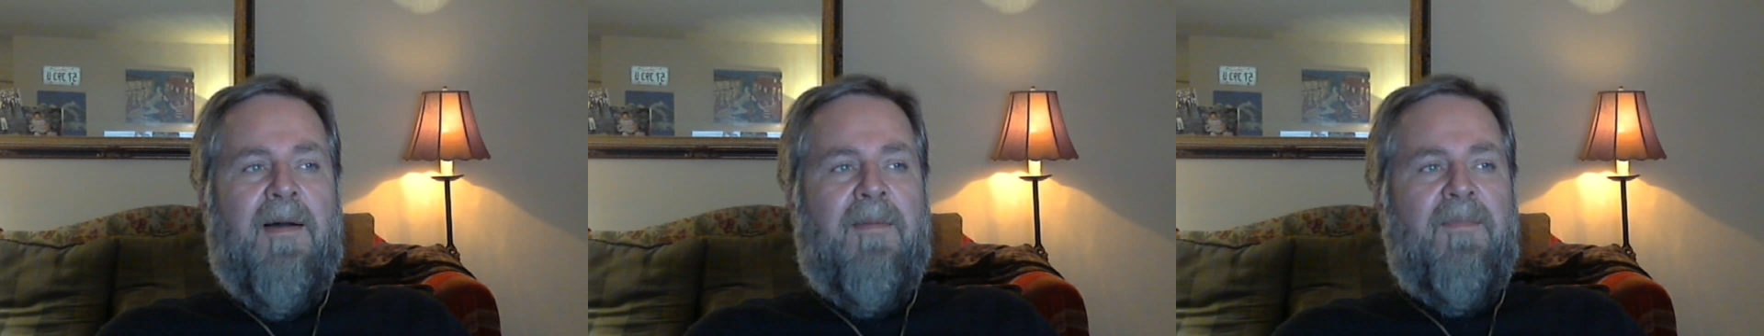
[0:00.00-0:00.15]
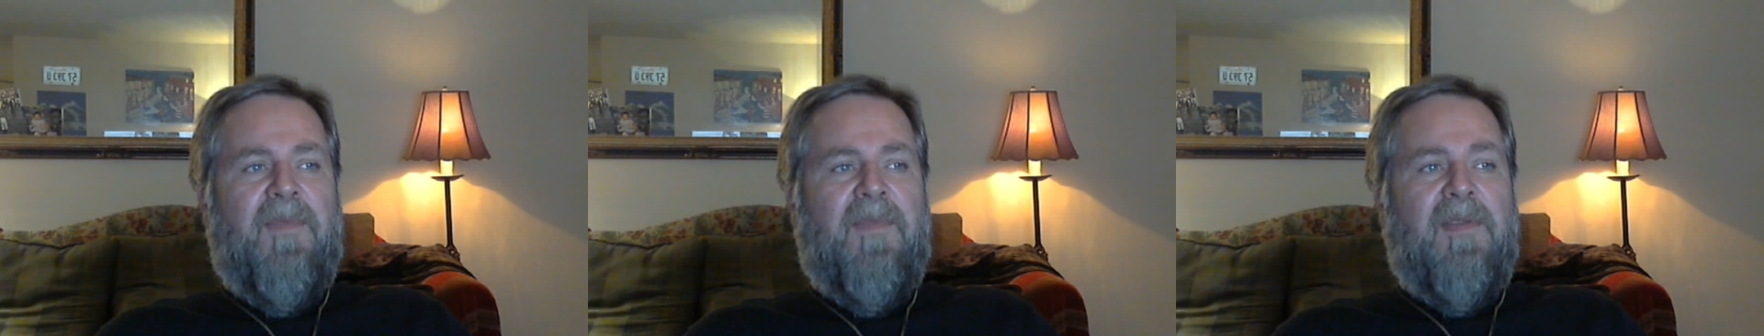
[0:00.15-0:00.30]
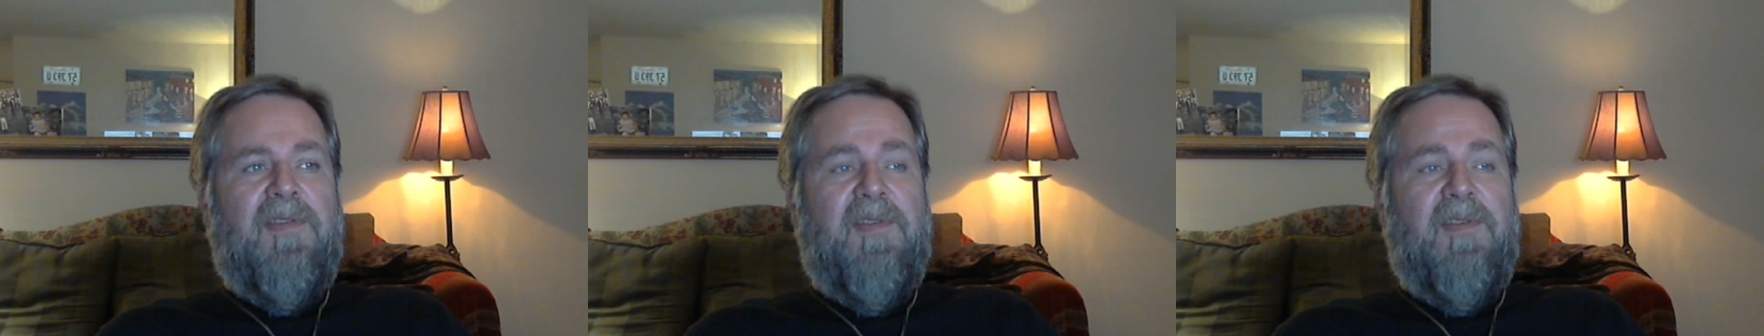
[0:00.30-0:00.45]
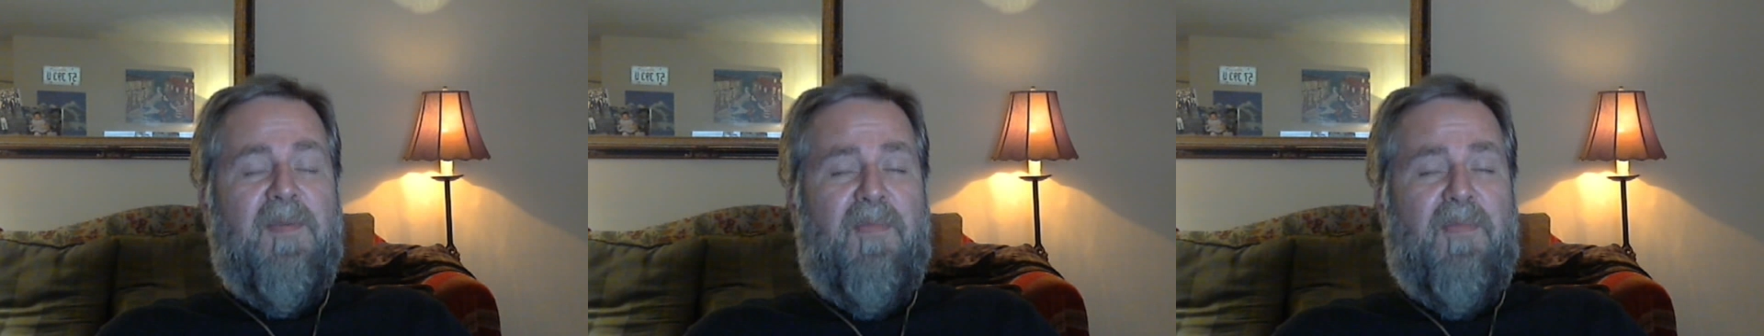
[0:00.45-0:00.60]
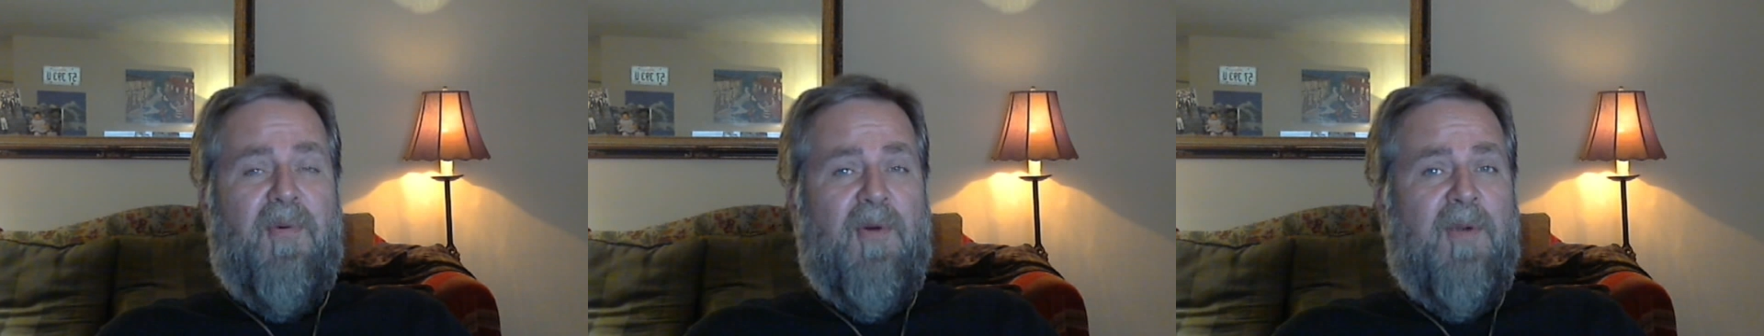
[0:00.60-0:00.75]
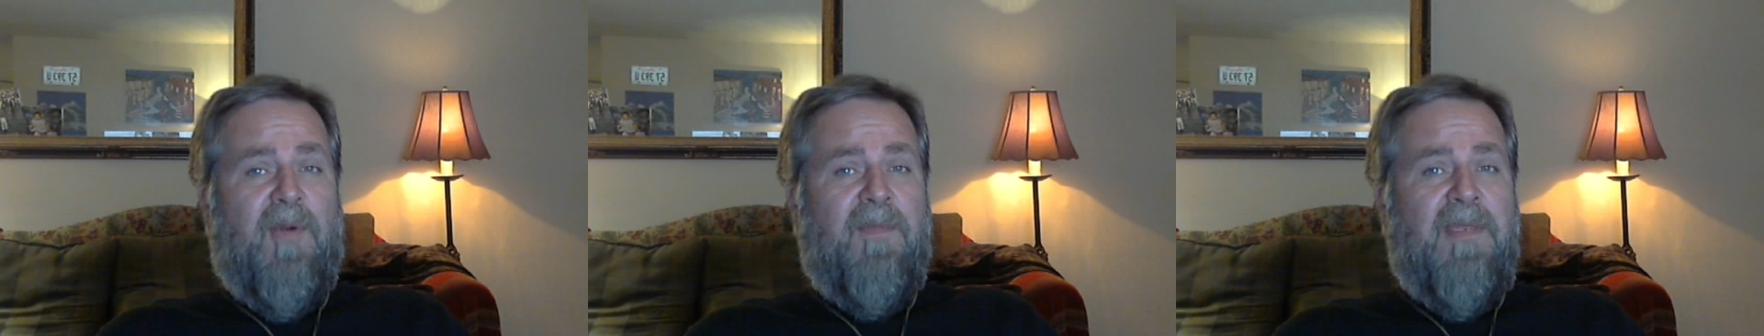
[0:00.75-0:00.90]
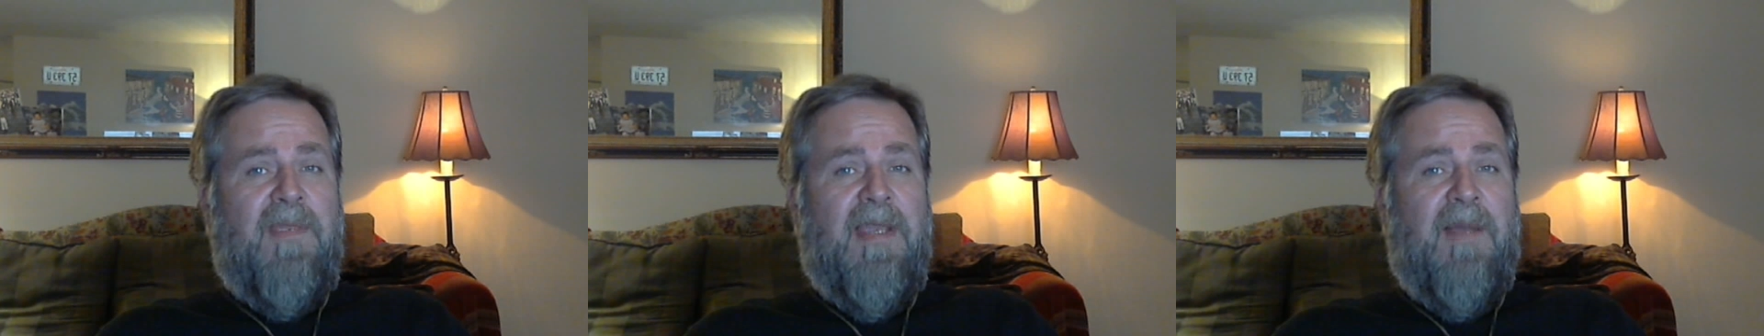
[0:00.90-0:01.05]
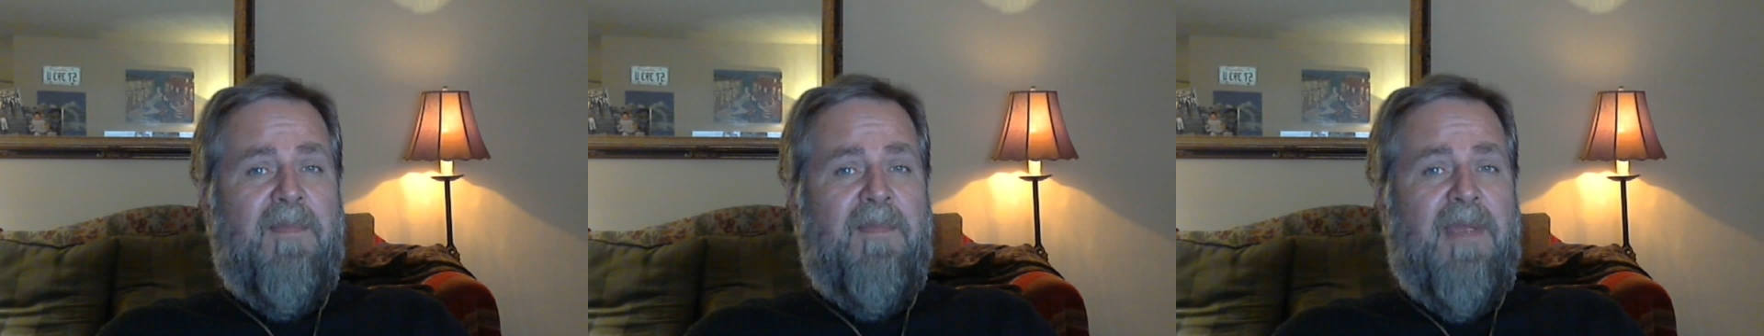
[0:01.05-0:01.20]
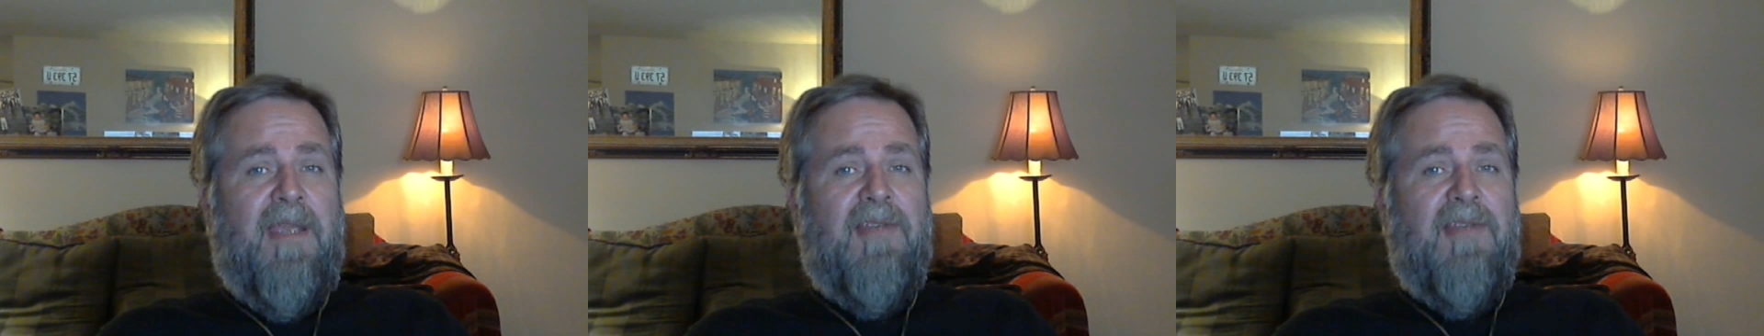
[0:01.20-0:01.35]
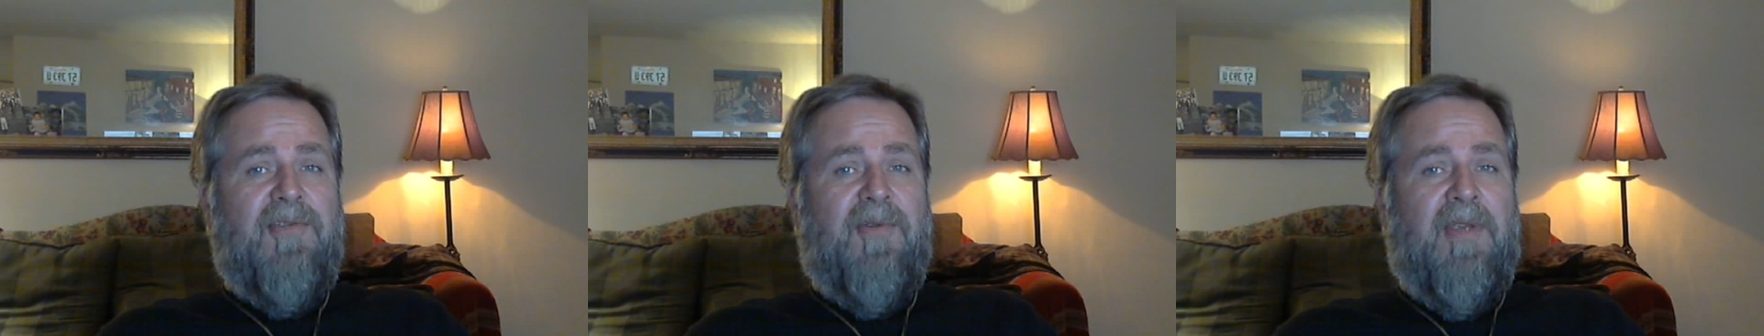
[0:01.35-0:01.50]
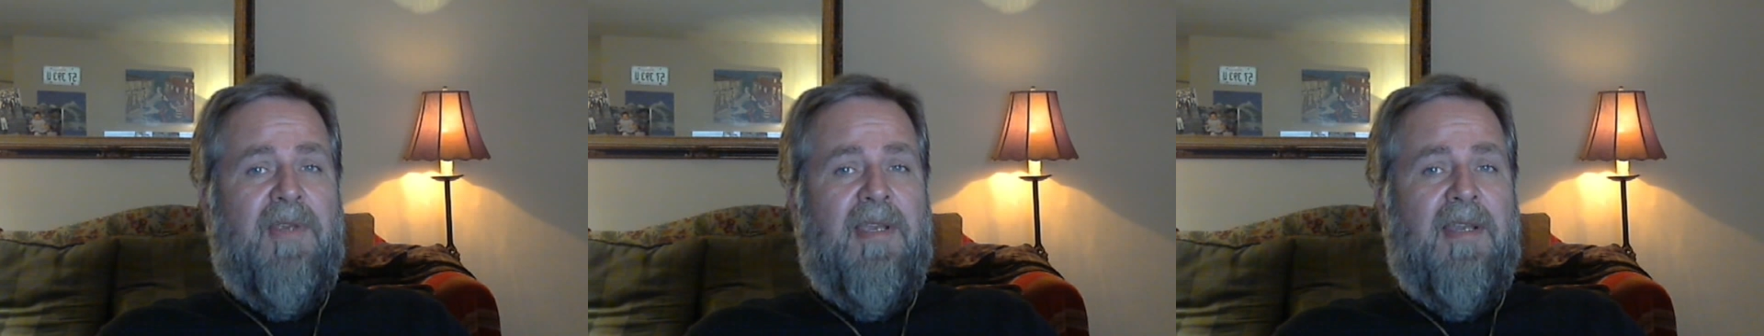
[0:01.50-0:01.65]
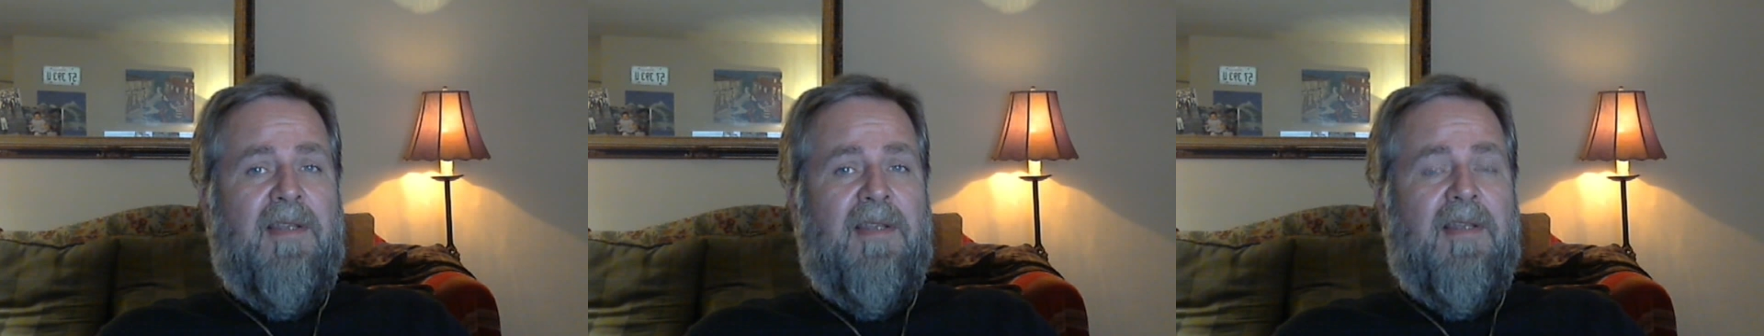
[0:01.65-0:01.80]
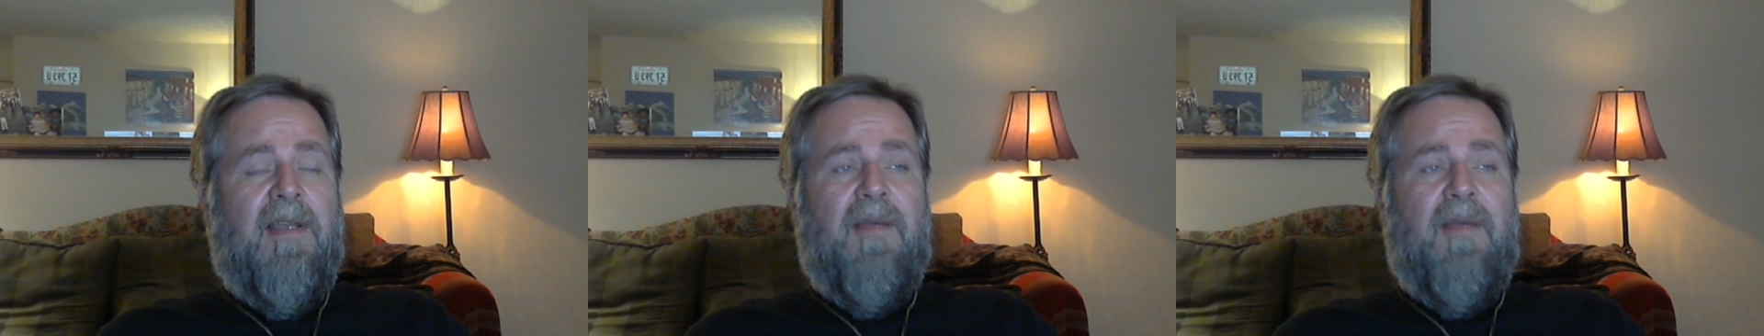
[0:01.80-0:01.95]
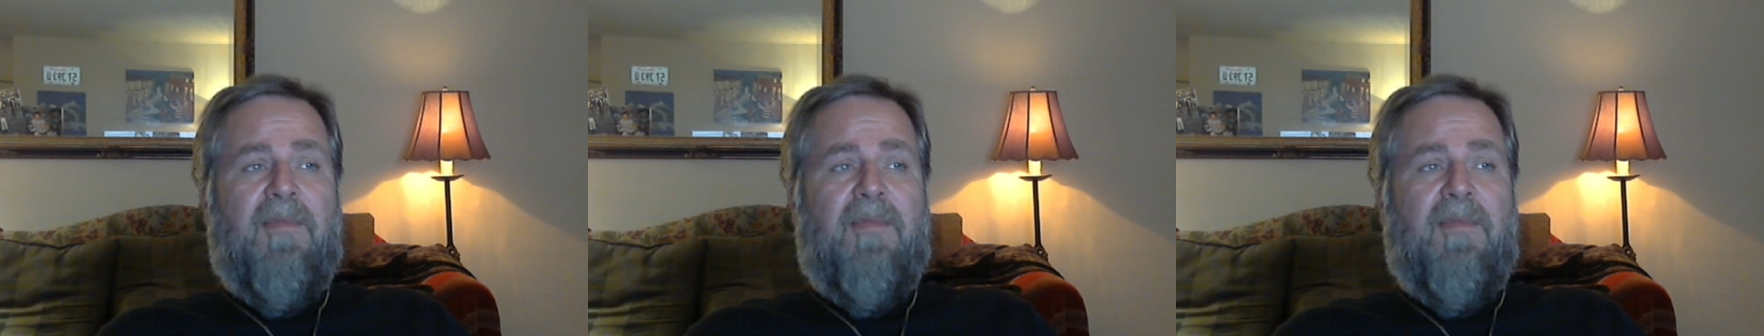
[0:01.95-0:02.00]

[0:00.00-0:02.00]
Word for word: Support me on Patreon.